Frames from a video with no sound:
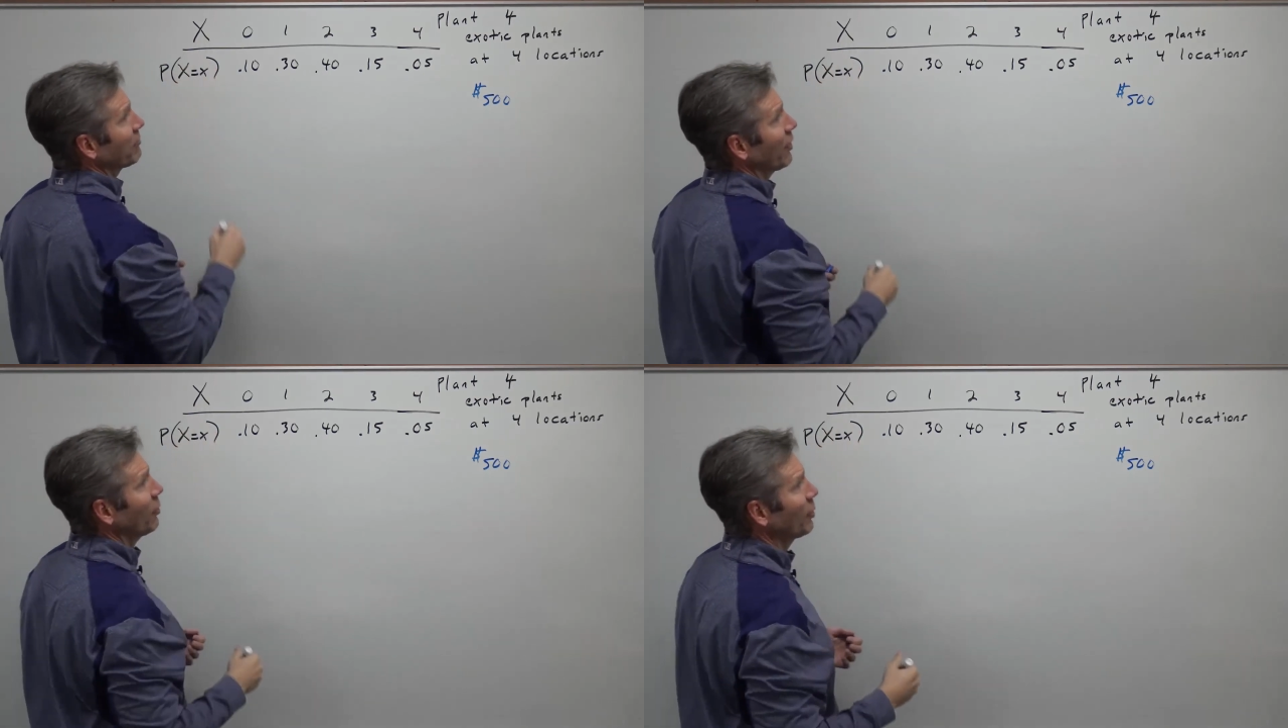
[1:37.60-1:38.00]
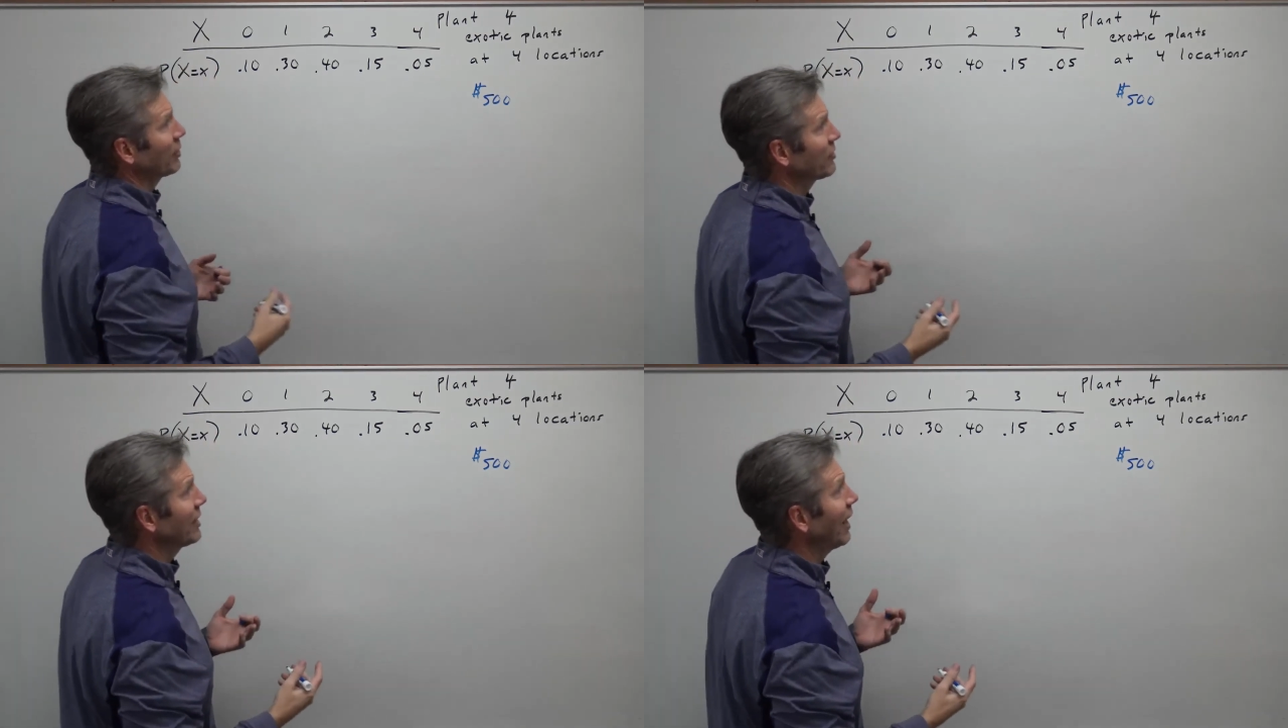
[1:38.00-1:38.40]
variable
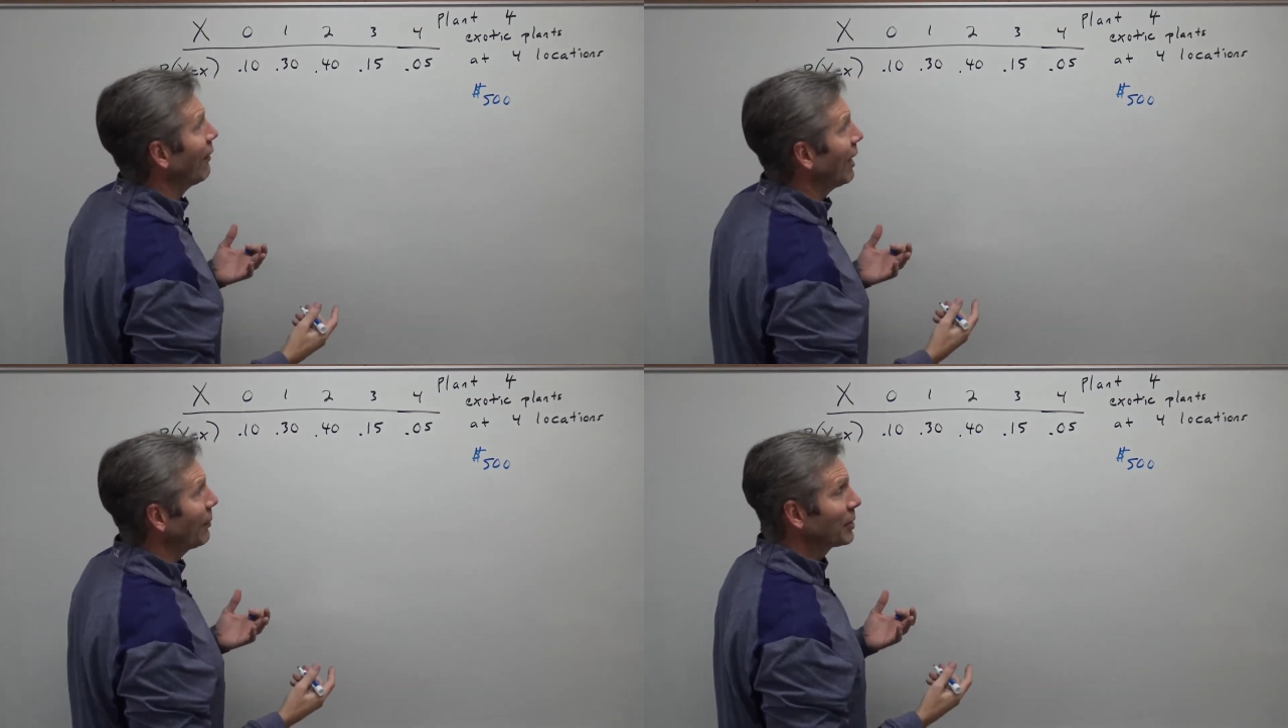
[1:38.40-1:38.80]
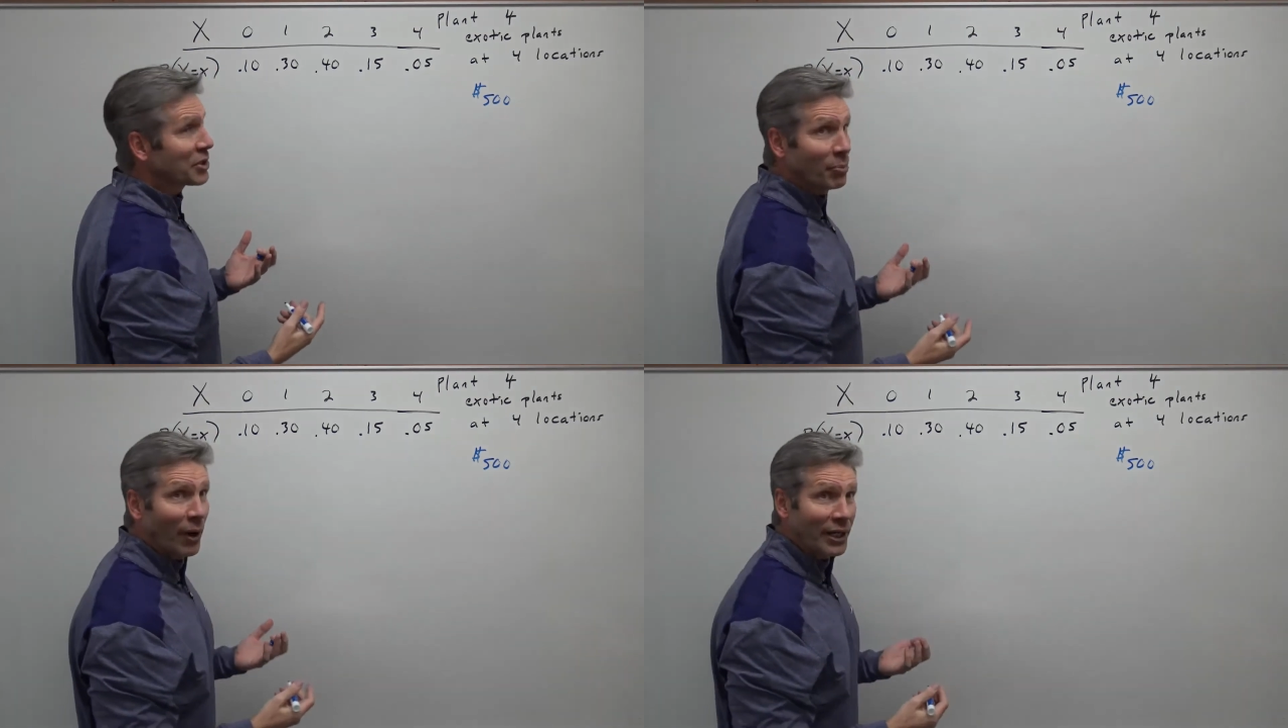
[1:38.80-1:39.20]
is now how
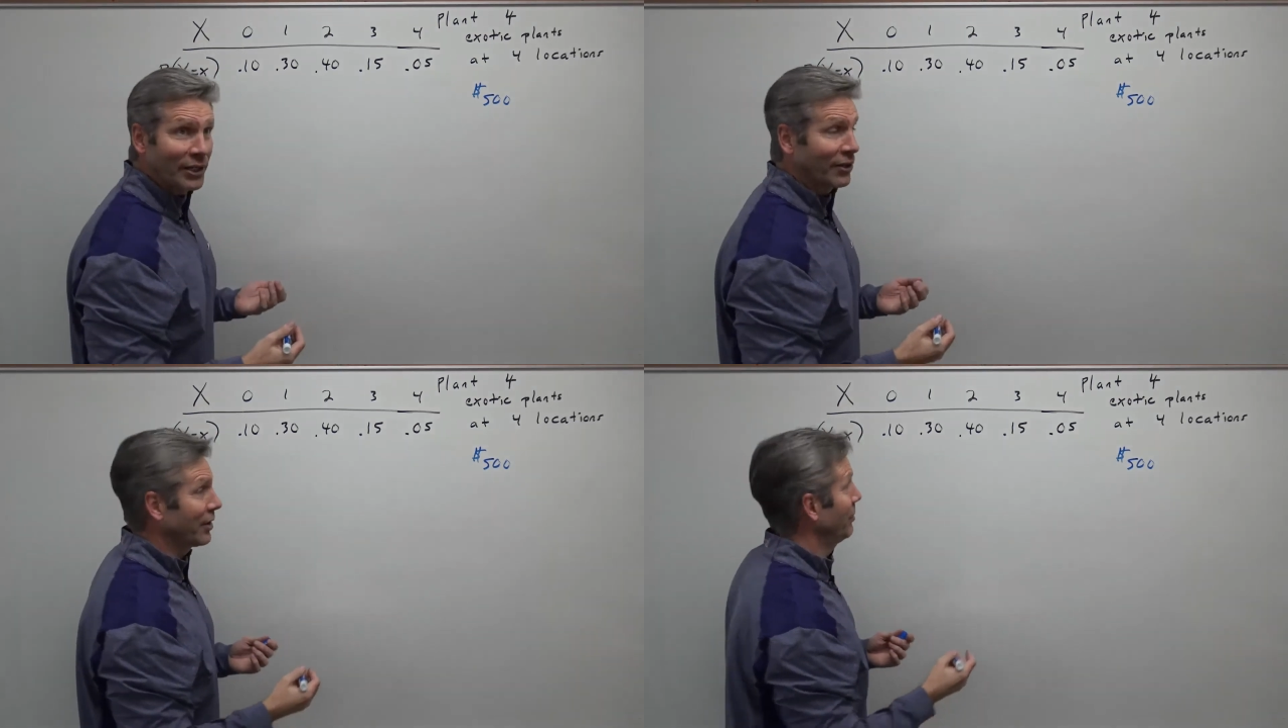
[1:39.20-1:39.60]
much money you're going to